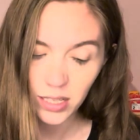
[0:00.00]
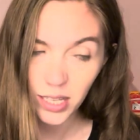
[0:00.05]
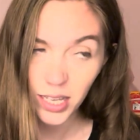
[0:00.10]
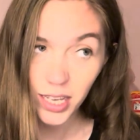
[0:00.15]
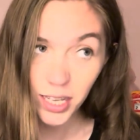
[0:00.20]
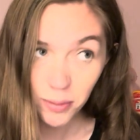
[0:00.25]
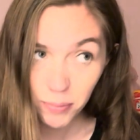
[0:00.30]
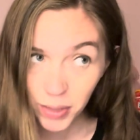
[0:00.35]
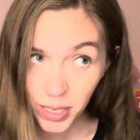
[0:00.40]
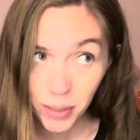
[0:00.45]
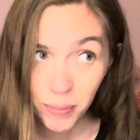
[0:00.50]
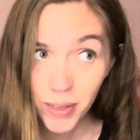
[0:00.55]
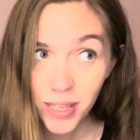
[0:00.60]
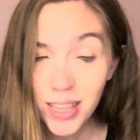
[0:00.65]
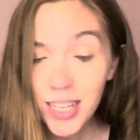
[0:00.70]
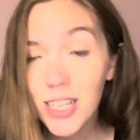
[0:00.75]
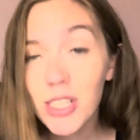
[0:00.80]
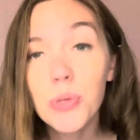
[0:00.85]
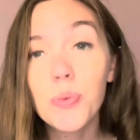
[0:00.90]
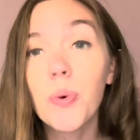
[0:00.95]
And maybe
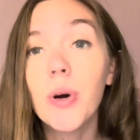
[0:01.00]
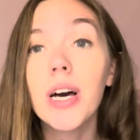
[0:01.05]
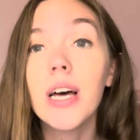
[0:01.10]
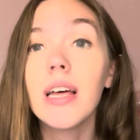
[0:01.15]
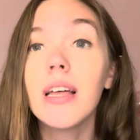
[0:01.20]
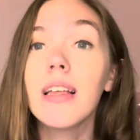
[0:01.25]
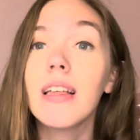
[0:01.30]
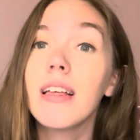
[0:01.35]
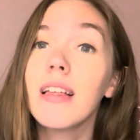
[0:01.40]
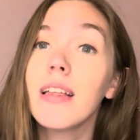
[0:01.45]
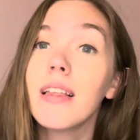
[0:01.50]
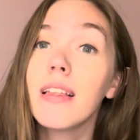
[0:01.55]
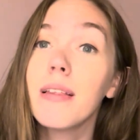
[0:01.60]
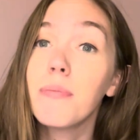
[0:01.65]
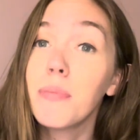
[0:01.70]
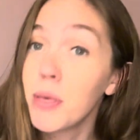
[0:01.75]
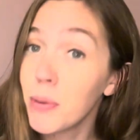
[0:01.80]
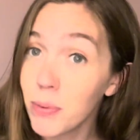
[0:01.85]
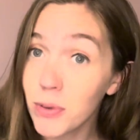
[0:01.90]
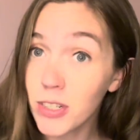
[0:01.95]
that's what
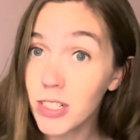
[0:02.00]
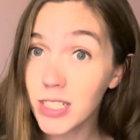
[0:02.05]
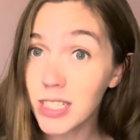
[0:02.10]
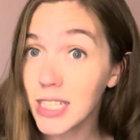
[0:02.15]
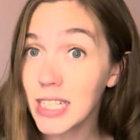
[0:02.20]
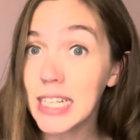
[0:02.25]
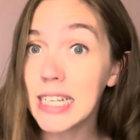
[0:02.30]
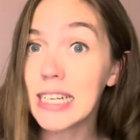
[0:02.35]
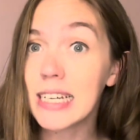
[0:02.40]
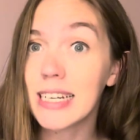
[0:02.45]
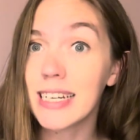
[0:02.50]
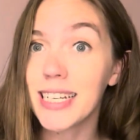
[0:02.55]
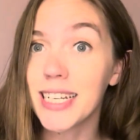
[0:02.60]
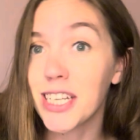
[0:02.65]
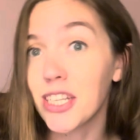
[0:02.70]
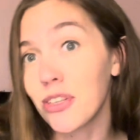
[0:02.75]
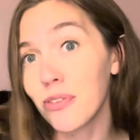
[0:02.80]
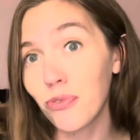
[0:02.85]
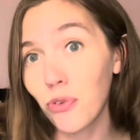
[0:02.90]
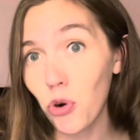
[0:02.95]
people are seeing
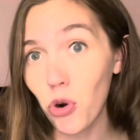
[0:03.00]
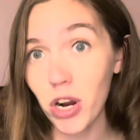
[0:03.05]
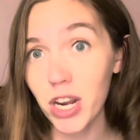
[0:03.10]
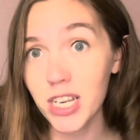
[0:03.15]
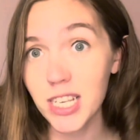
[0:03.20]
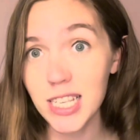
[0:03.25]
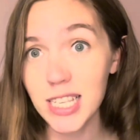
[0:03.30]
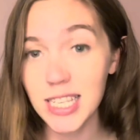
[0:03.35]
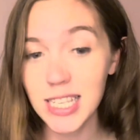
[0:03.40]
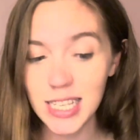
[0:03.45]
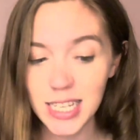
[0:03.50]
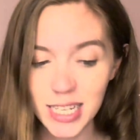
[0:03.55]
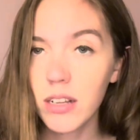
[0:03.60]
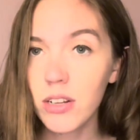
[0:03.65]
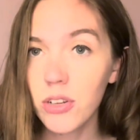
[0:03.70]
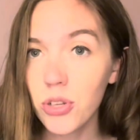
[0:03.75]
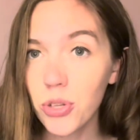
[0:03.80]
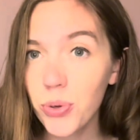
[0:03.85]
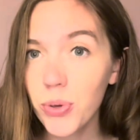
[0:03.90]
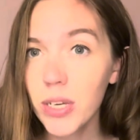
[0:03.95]
in the forest.
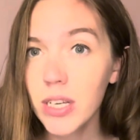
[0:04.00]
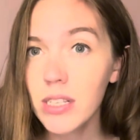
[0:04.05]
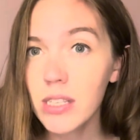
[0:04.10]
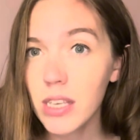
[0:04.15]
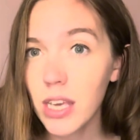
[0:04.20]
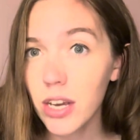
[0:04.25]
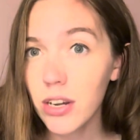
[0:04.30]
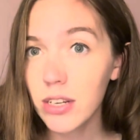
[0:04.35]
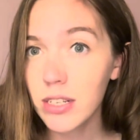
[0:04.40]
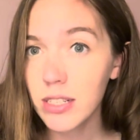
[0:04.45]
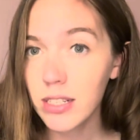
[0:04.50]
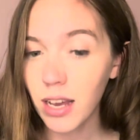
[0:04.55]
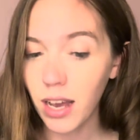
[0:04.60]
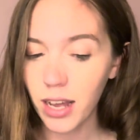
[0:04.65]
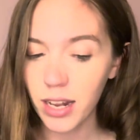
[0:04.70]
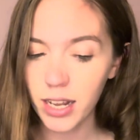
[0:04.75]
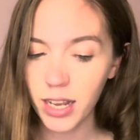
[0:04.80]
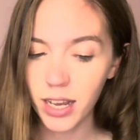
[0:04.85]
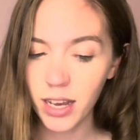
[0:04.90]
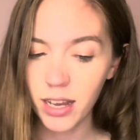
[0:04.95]
Lucas
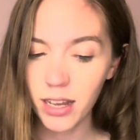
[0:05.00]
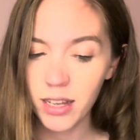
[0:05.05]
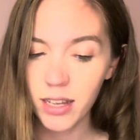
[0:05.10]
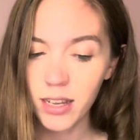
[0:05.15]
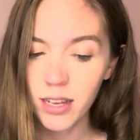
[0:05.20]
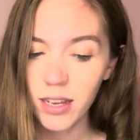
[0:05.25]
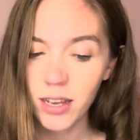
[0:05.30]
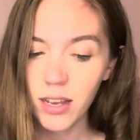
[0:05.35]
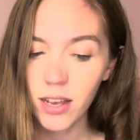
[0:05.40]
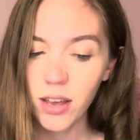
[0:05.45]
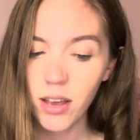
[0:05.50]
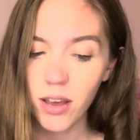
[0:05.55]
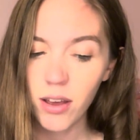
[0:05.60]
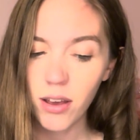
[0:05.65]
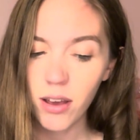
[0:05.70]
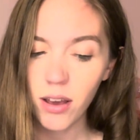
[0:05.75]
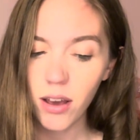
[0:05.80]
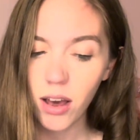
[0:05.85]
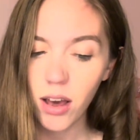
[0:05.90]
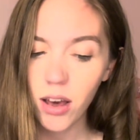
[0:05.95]
Caratania,
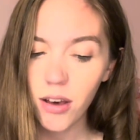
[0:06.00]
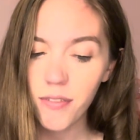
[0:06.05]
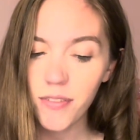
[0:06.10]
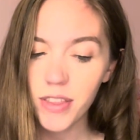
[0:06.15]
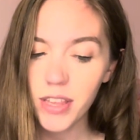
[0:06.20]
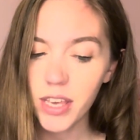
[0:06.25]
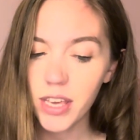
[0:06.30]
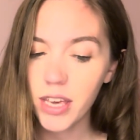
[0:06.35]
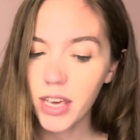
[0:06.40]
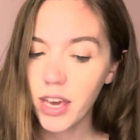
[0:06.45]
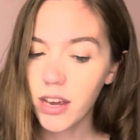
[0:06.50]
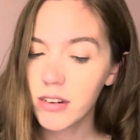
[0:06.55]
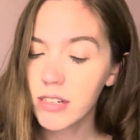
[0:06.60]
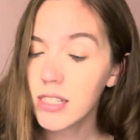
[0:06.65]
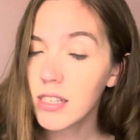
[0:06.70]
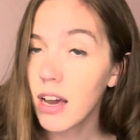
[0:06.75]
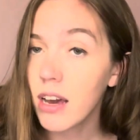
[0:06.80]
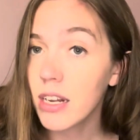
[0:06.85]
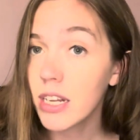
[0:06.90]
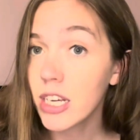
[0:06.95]
of the
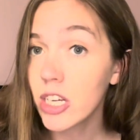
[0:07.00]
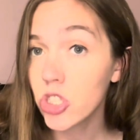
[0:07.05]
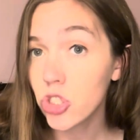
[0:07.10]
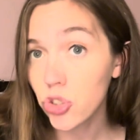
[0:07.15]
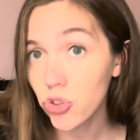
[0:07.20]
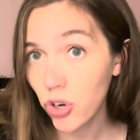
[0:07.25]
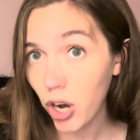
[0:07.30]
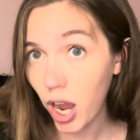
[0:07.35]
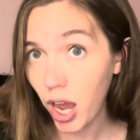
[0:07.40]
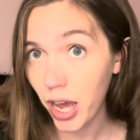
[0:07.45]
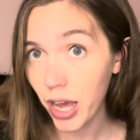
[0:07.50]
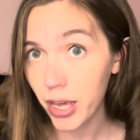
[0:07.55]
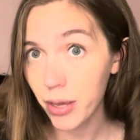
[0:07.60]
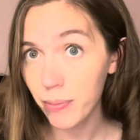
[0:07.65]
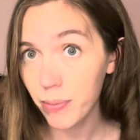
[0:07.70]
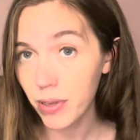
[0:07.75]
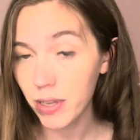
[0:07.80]
Caritania tribe